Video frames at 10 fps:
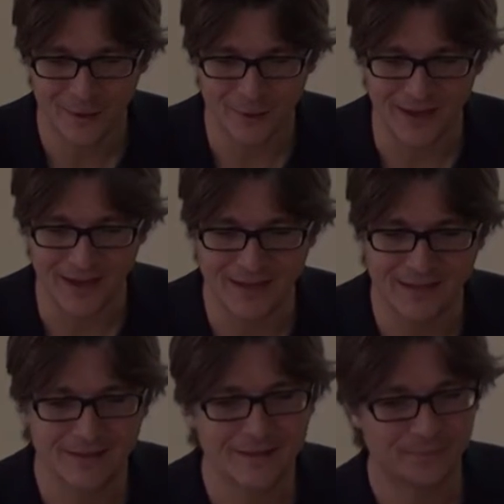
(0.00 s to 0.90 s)
Okay,
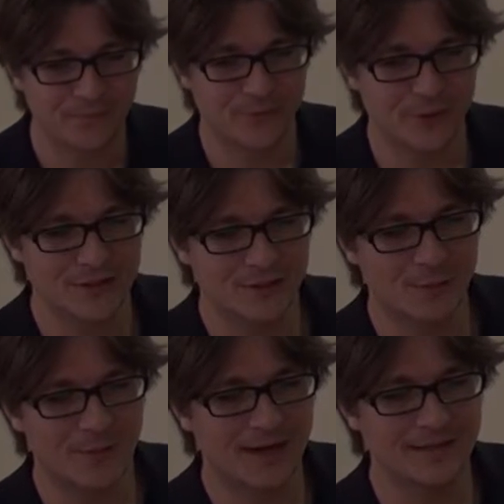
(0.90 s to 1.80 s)
first
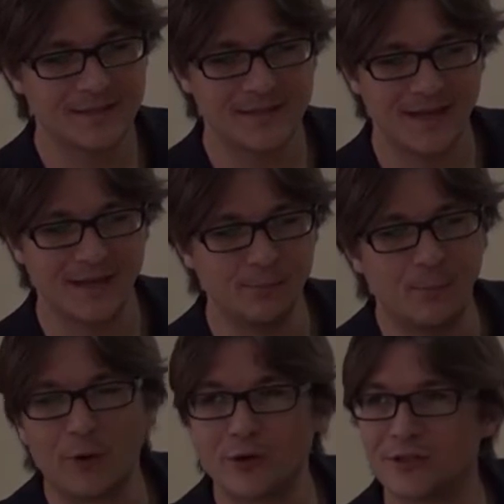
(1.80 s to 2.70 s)
command is I
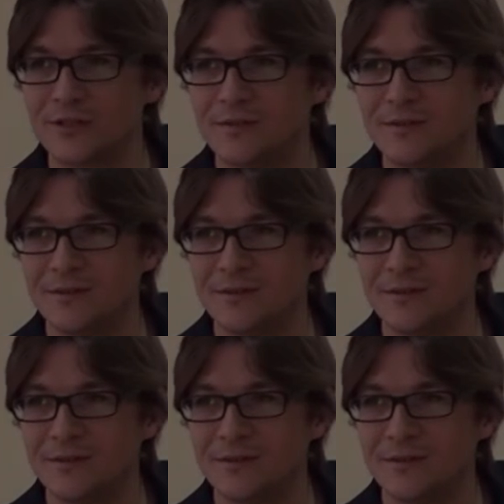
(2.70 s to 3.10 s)
import